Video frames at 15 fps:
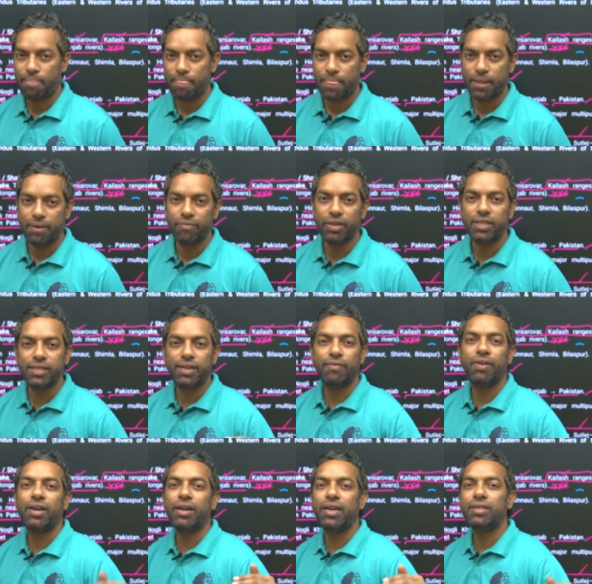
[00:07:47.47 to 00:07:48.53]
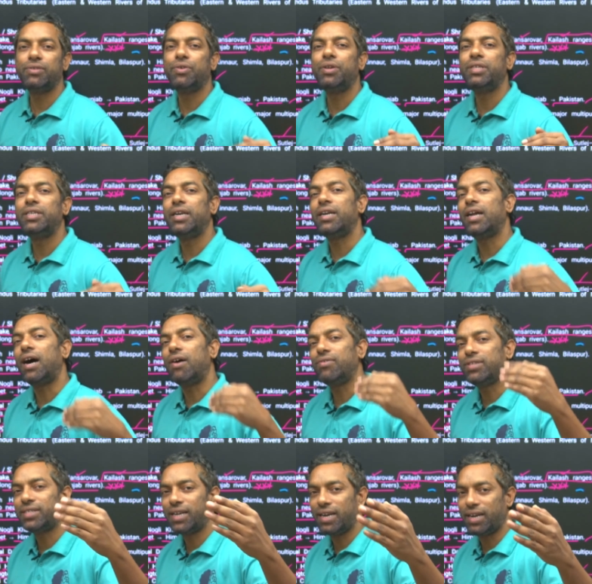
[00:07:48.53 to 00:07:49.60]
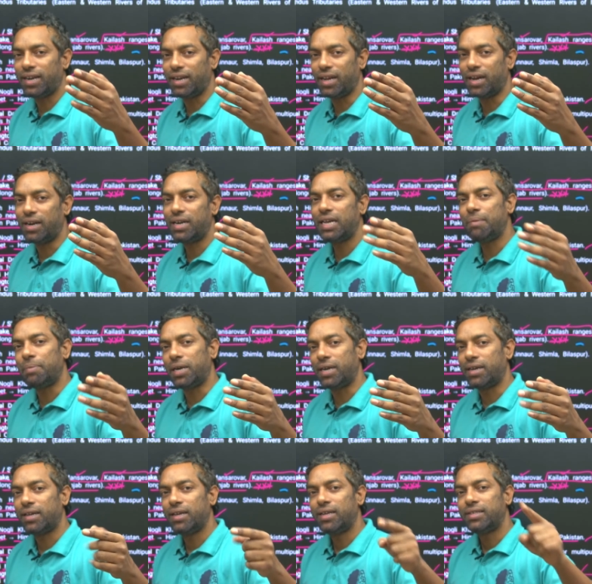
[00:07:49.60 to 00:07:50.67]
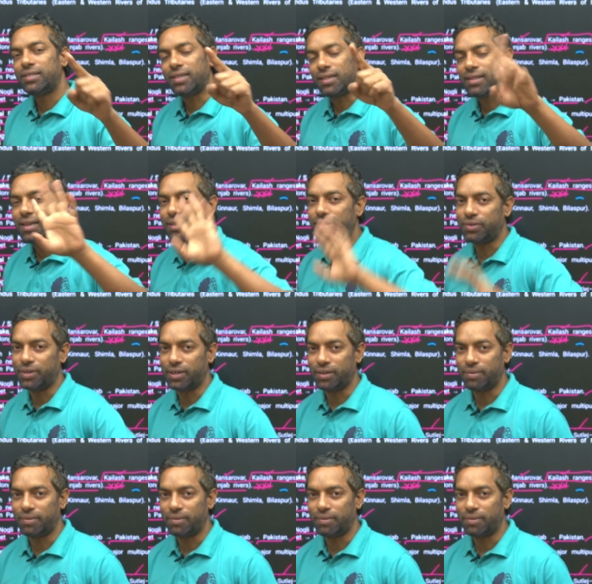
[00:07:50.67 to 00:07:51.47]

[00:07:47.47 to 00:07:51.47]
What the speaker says: Which river is originate outside India? Tibet, Satluj only.